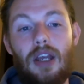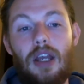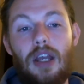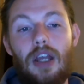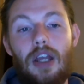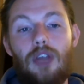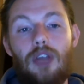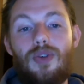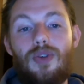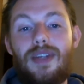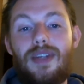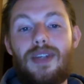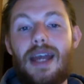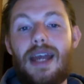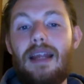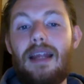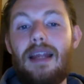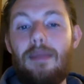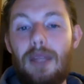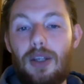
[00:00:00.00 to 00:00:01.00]
Your
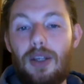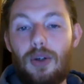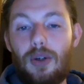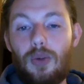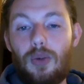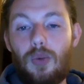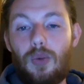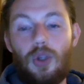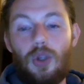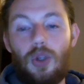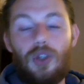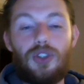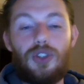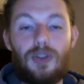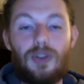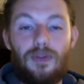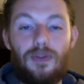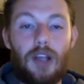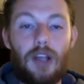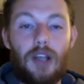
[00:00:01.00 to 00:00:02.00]
daily meal will look
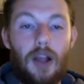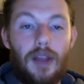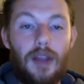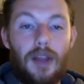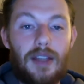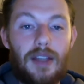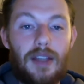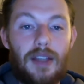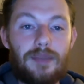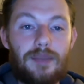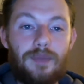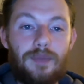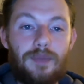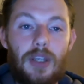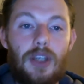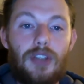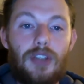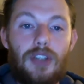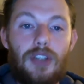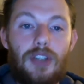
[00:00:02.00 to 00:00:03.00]
something like this.
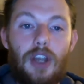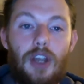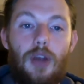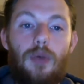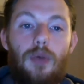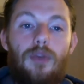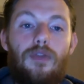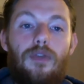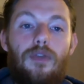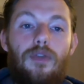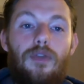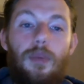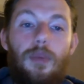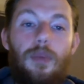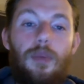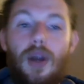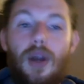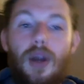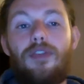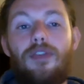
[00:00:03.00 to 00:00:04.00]
So for
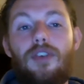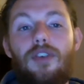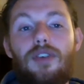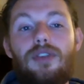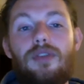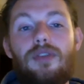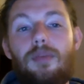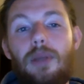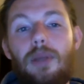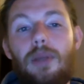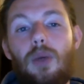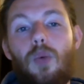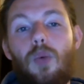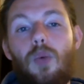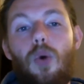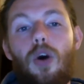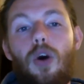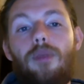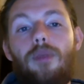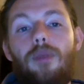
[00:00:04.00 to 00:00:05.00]
breakfast, meal
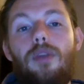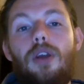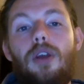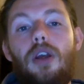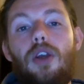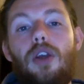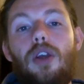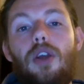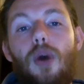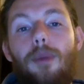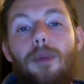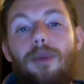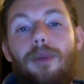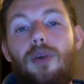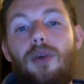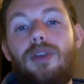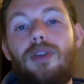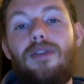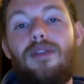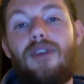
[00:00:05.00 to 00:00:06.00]
1, you have
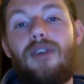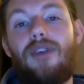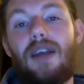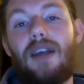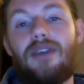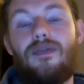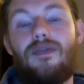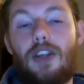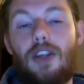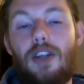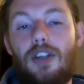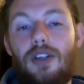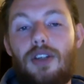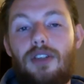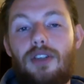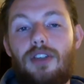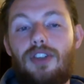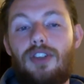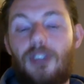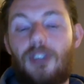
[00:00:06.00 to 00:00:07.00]
protein, fats, and
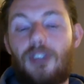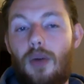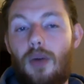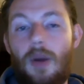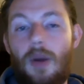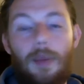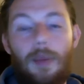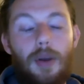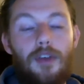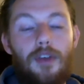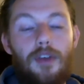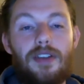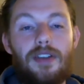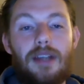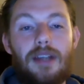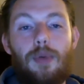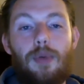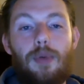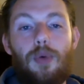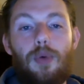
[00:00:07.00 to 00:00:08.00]
veggies. So a perfect
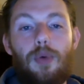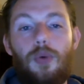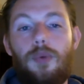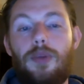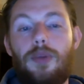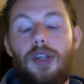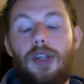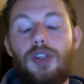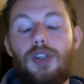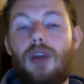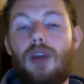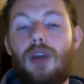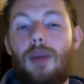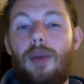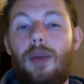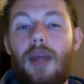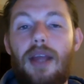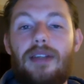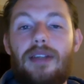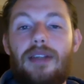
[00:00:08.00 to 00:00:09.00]
example would be the
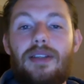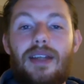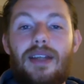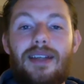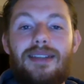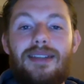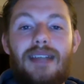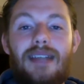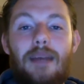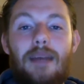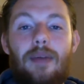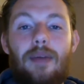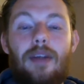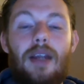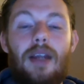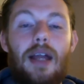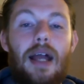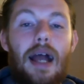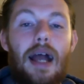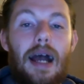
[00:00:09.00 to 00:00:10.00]
scrambled eggs, that's
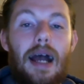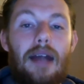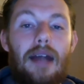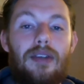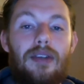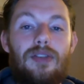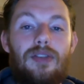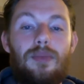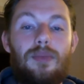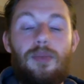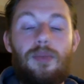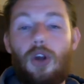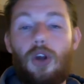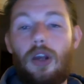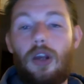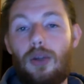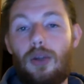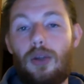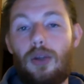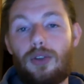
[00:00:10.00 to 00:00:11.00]
salmon, and some
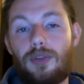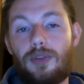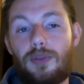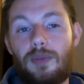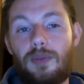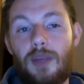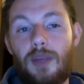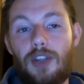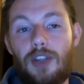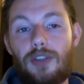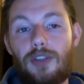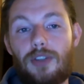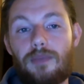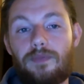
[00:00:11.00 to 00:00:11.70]
broccoli or some spinach.